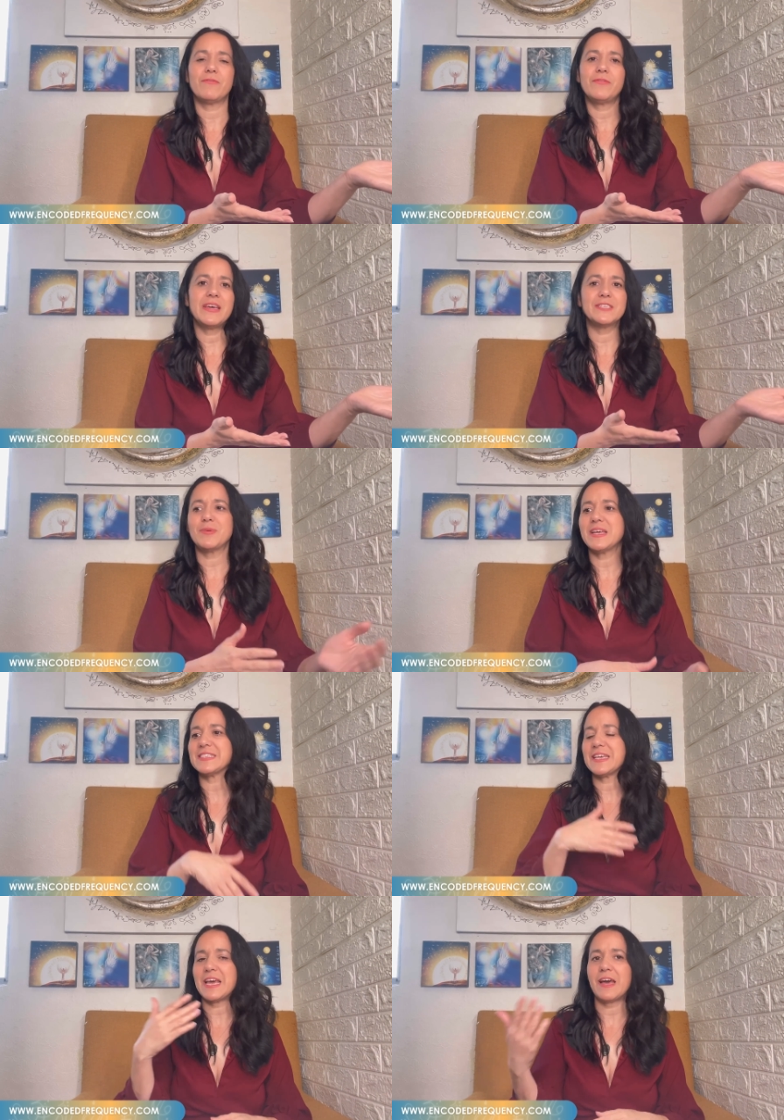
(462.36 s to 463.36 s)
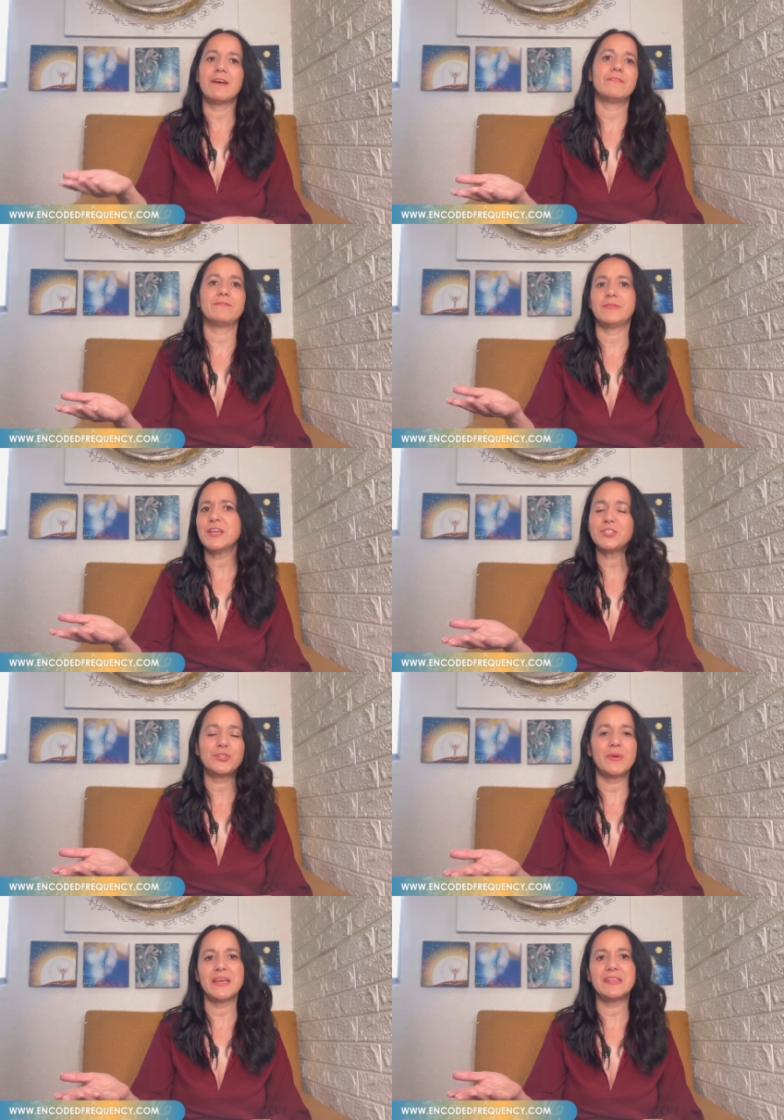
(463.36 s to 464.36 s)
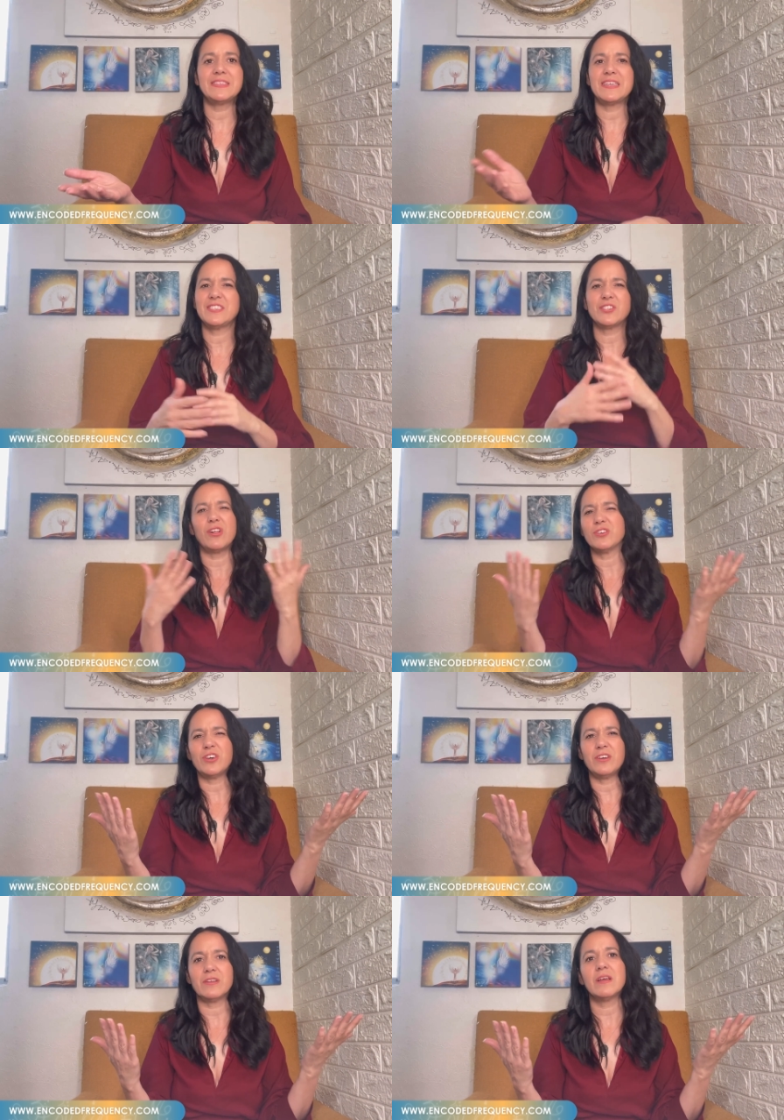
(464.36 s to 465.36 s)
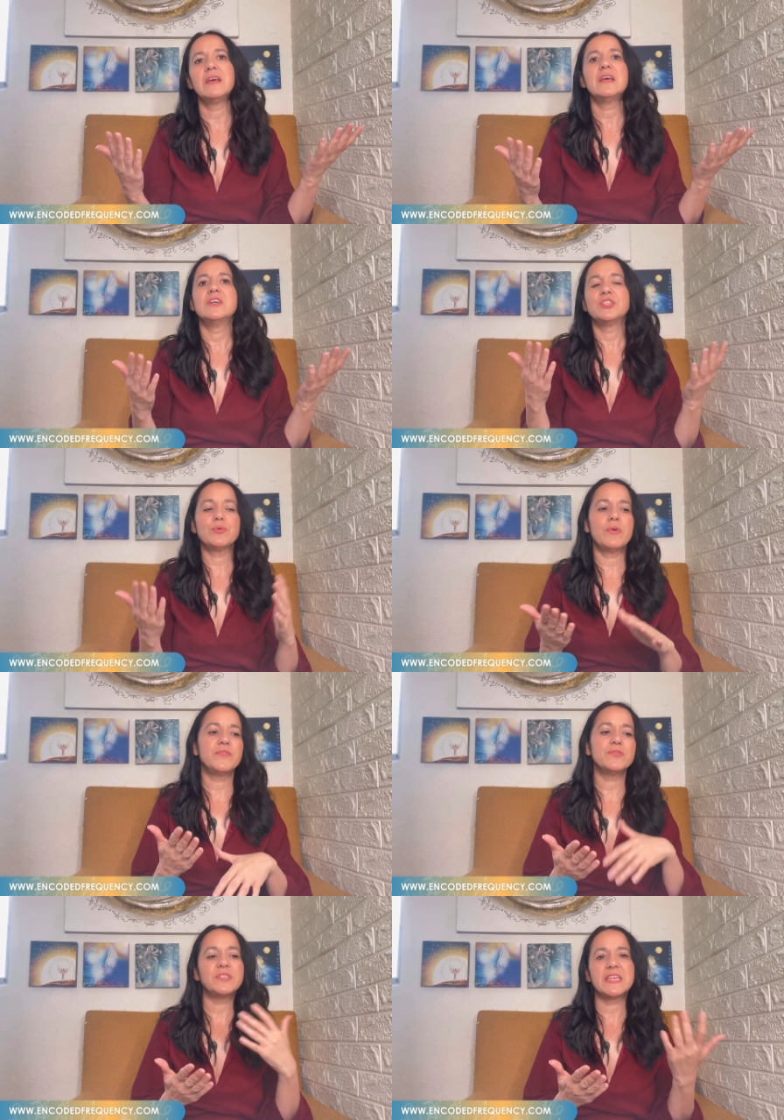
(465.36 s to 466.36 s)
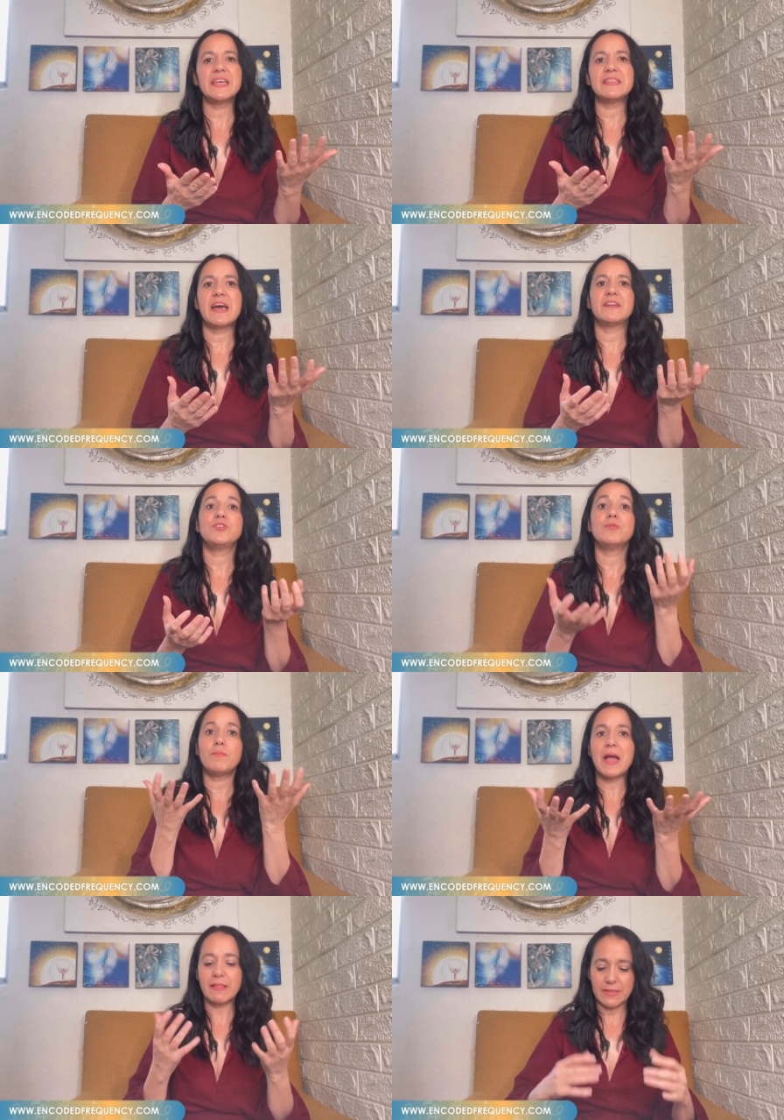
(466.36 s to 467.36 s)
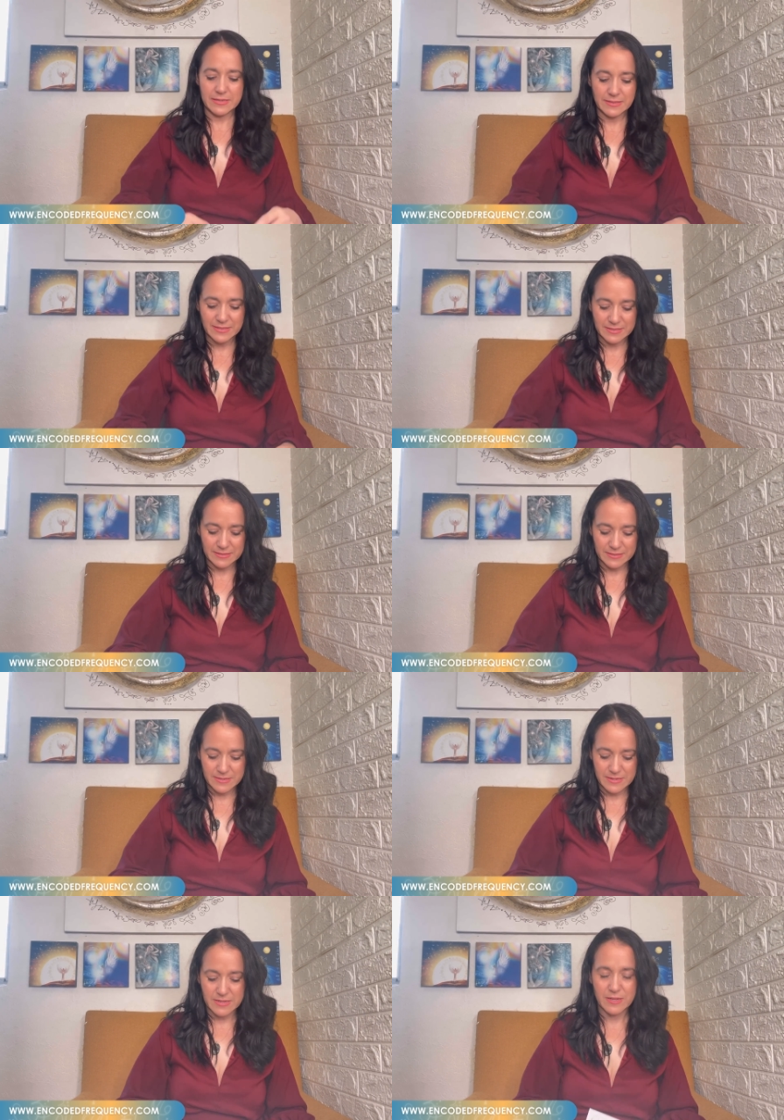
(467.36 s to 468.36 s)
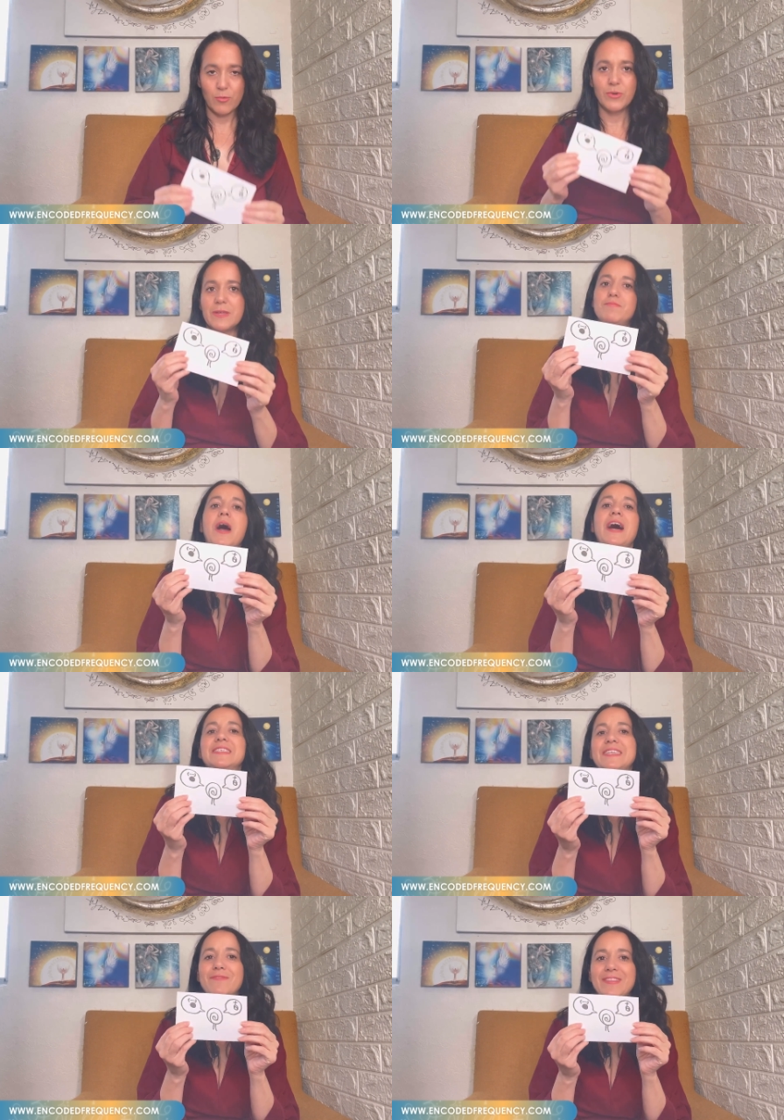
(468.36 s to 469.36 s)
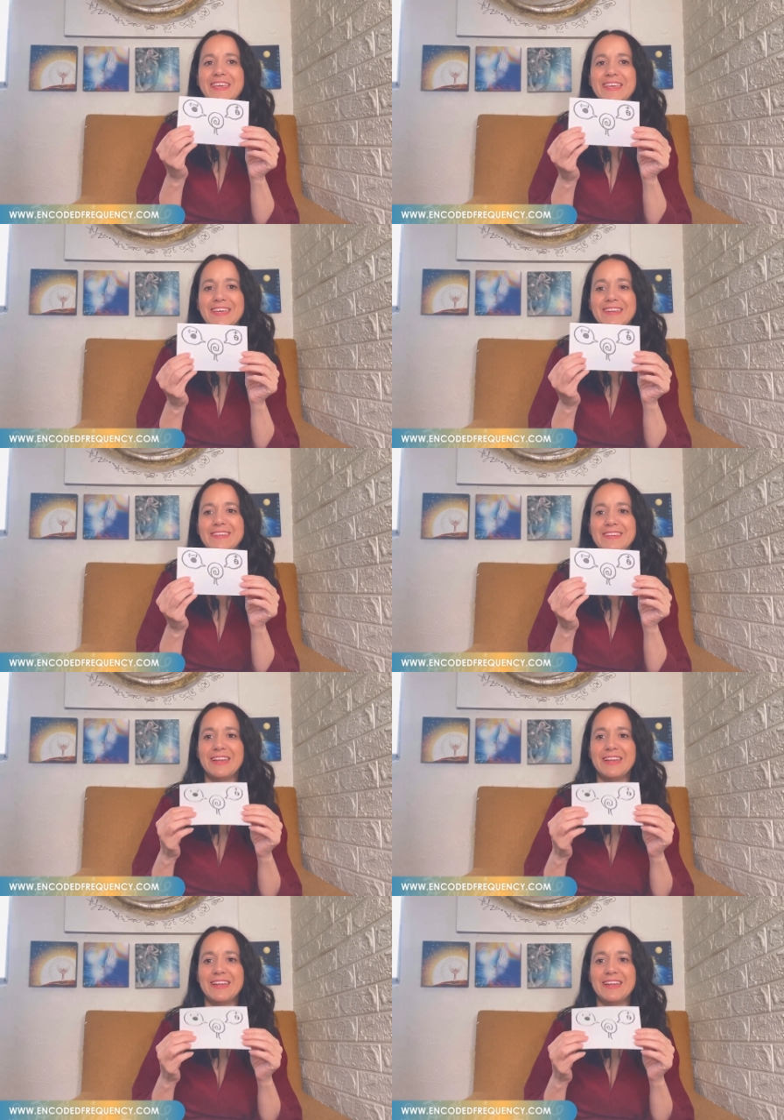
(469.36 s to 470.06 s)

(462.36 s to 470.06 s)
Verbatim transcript: fix because I have insurance and it's all good. So if you say that, you balance with the positive thinking.